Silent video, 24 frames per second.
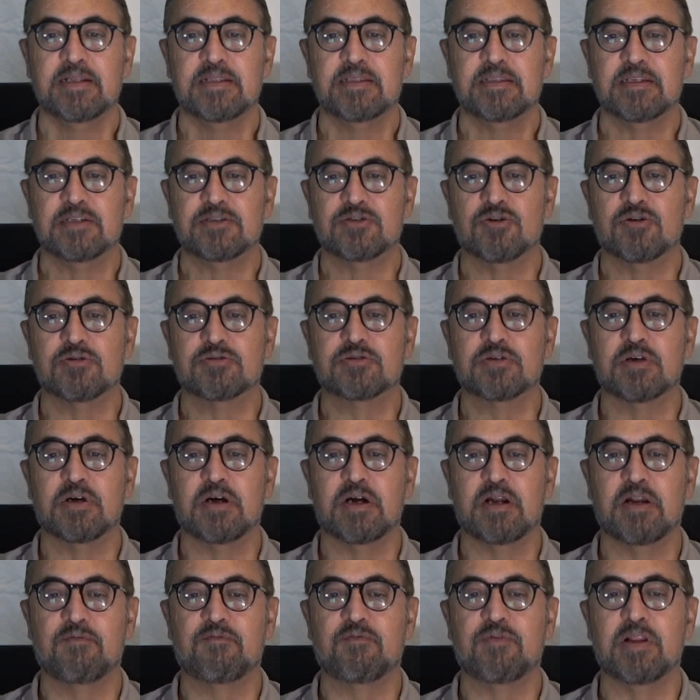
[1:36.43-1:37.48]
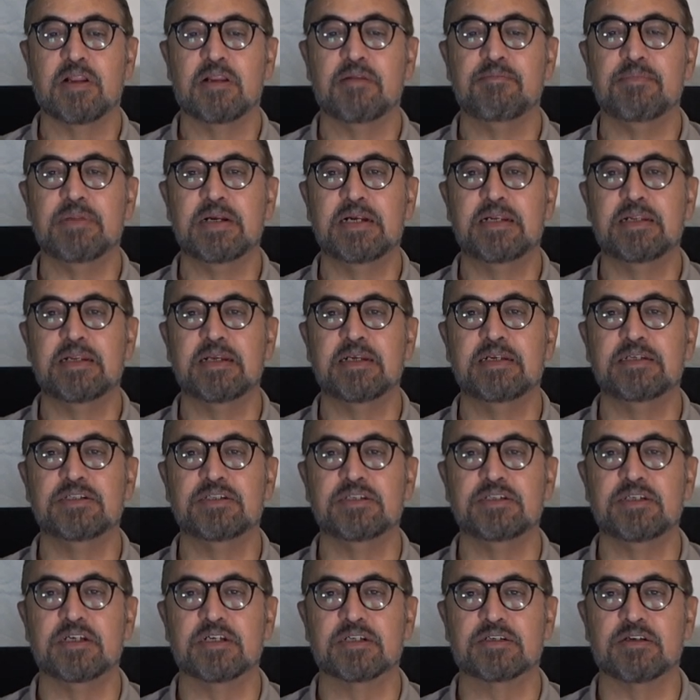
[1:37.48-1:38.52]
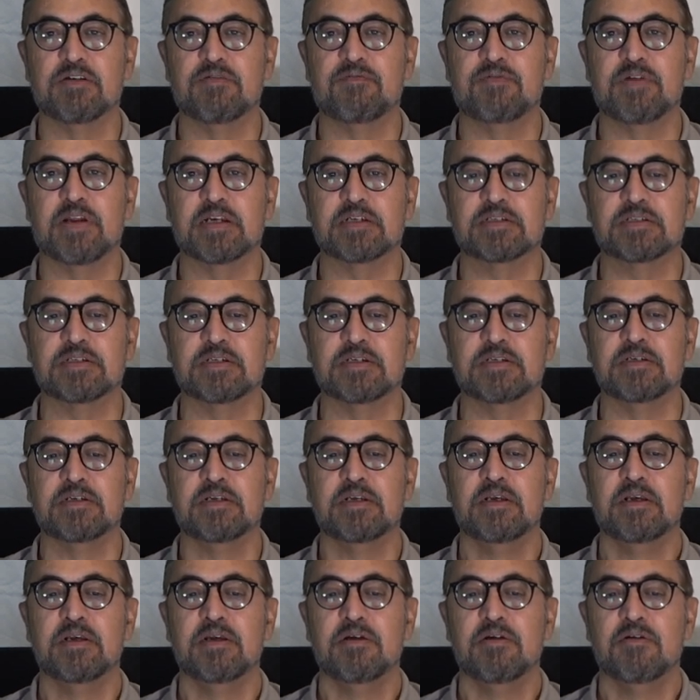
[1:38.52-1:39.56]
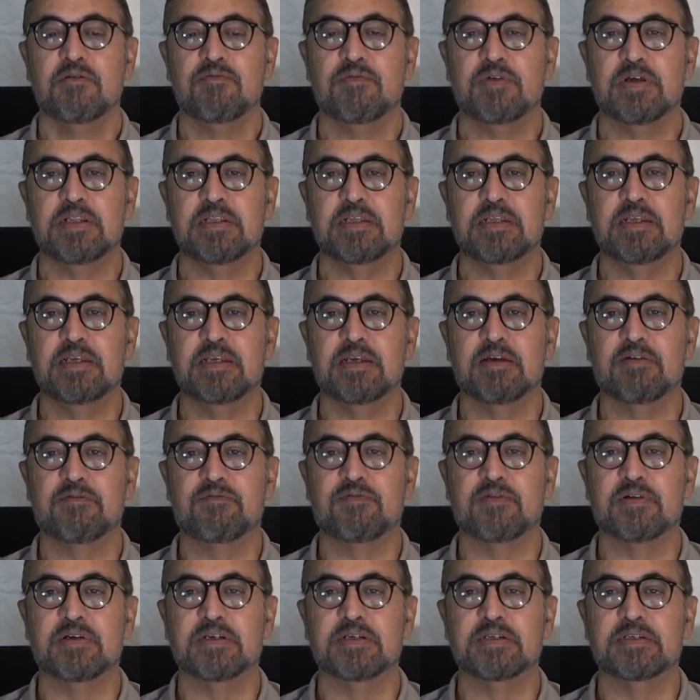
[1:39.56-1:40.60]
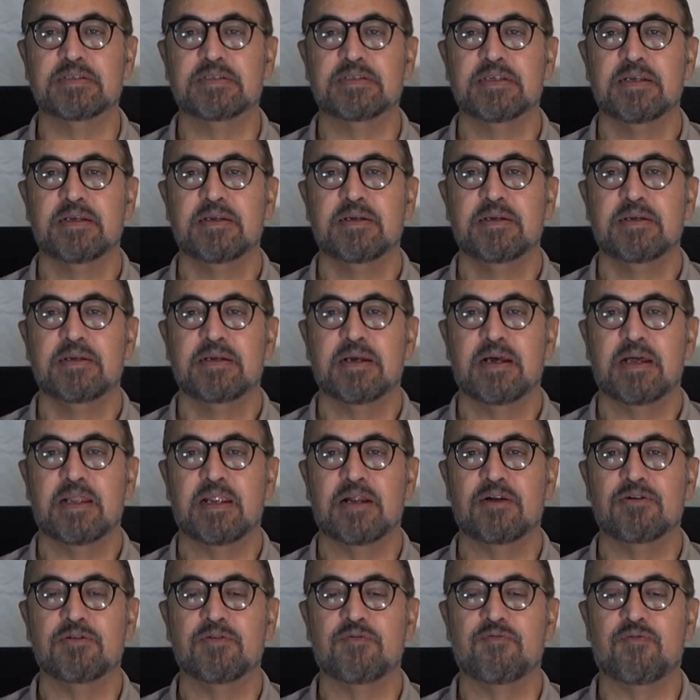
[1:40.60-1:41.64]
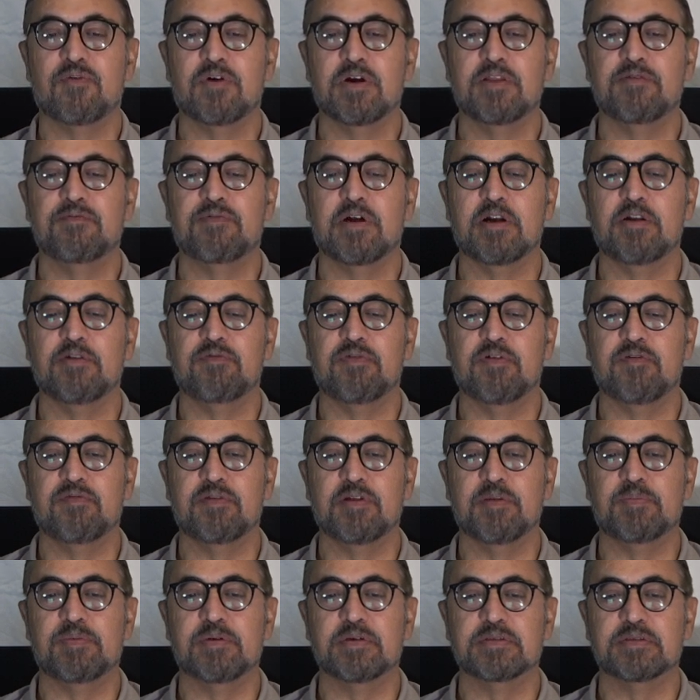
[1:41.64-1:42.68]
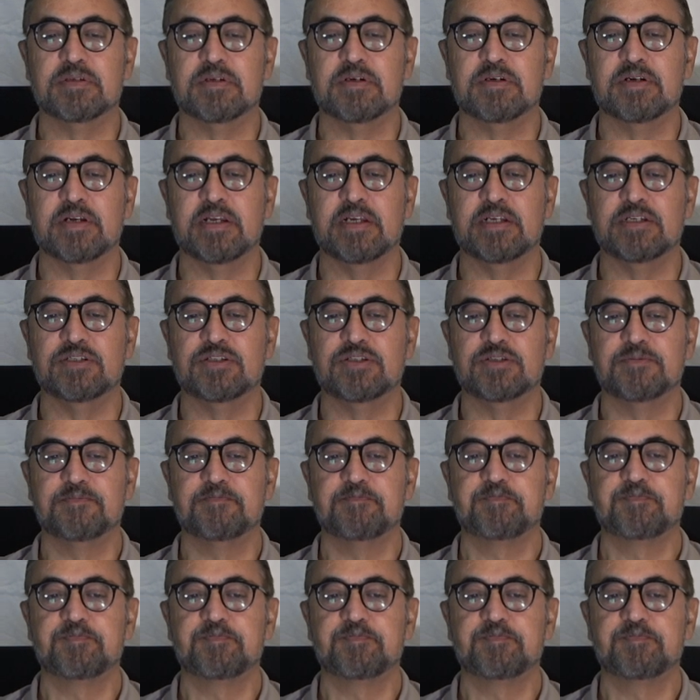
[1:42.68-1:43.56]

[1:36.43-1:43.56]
There's also heart failure mid-range ejection fraction where EF is around the 45 to 50% range.